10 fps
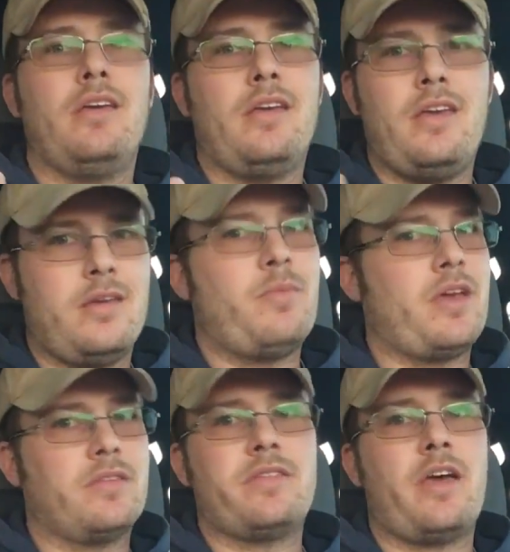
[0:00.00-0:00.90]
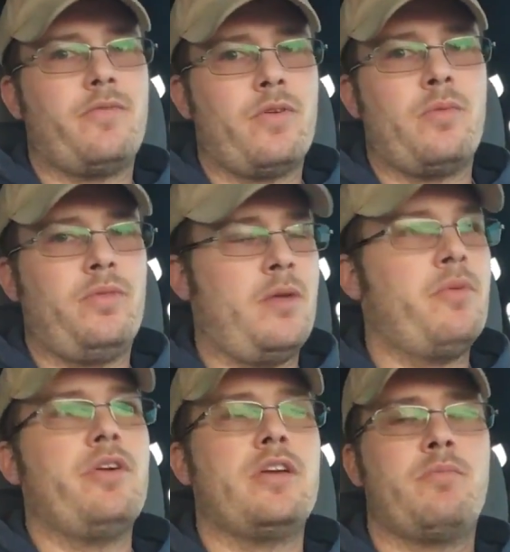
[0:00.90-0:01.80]
he can make a site for a
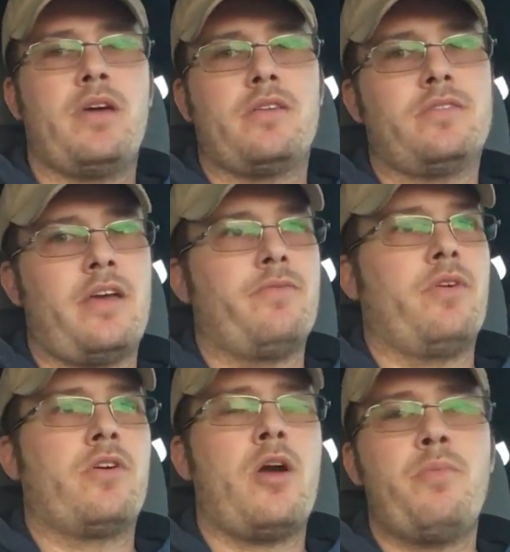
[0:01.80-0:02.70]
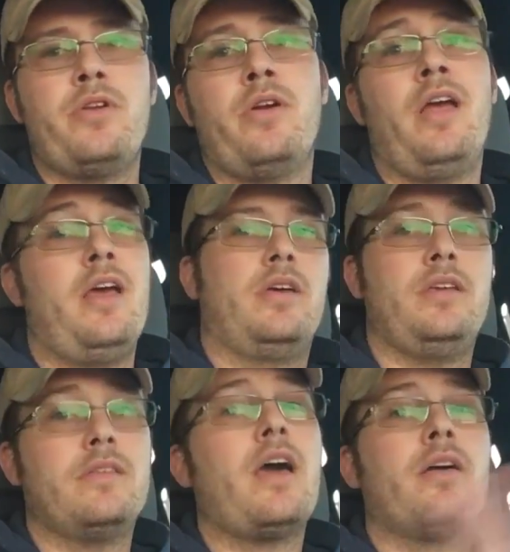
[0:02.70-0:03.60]
plumber, he can make a site for a carpenter.
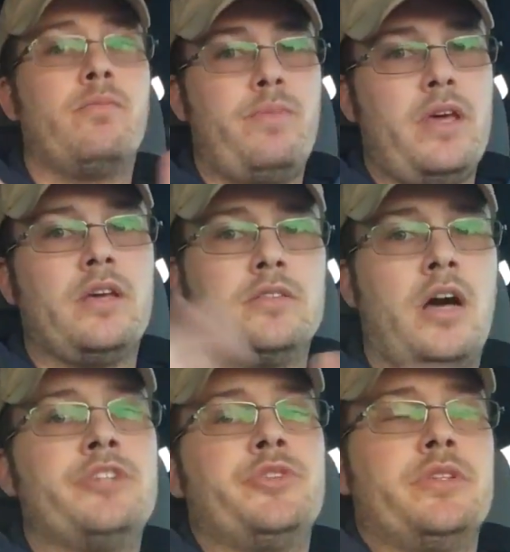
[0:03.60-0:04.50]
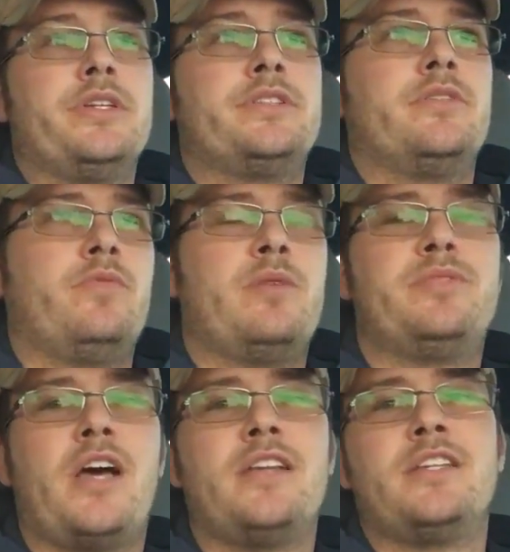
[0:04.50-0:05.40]
He's got a big laundry list of
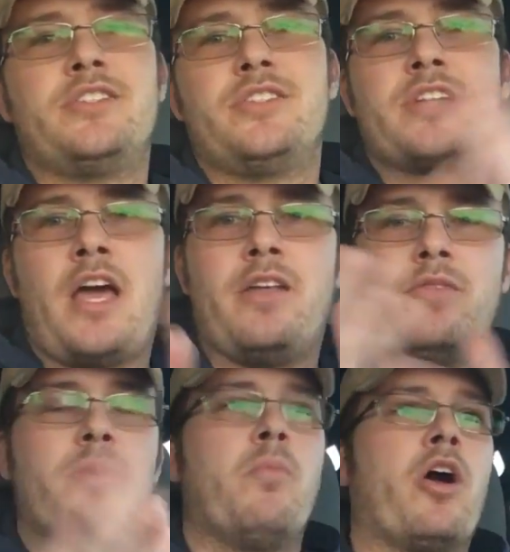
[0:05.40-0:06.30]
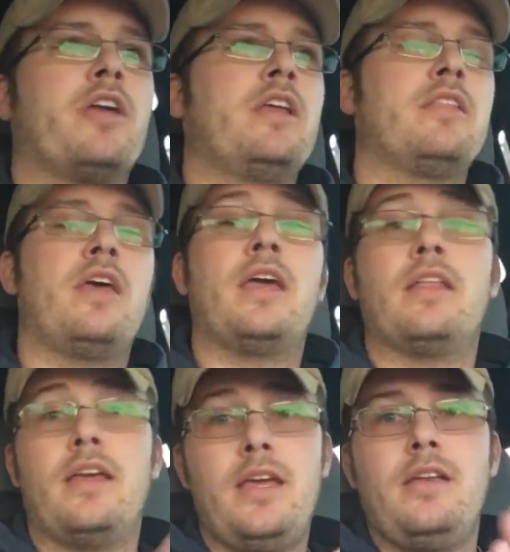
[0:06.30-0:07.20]
websites. That's just kind of a marketing thing
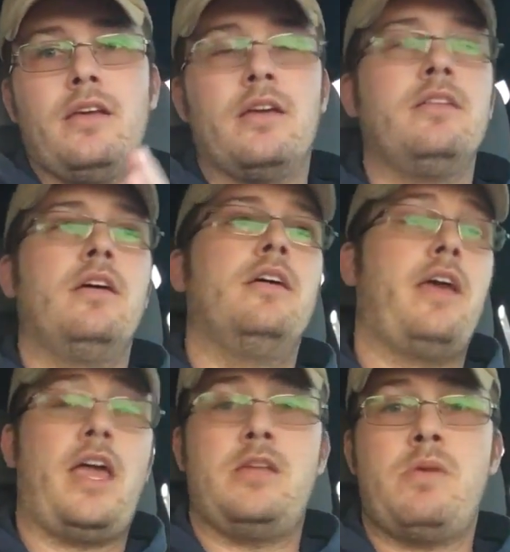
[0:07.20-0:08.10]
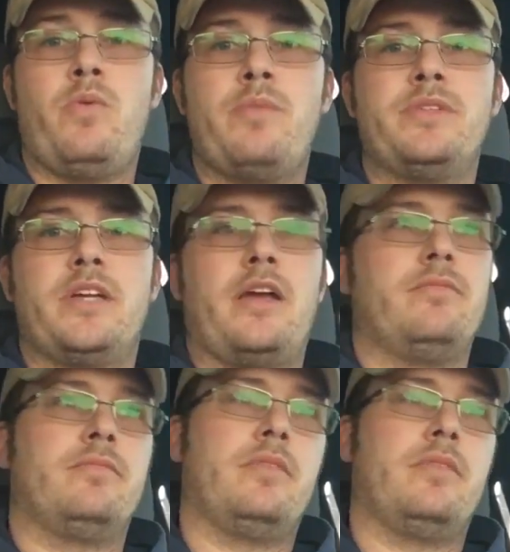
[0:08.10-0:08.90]
that he did. Handyman Web Design.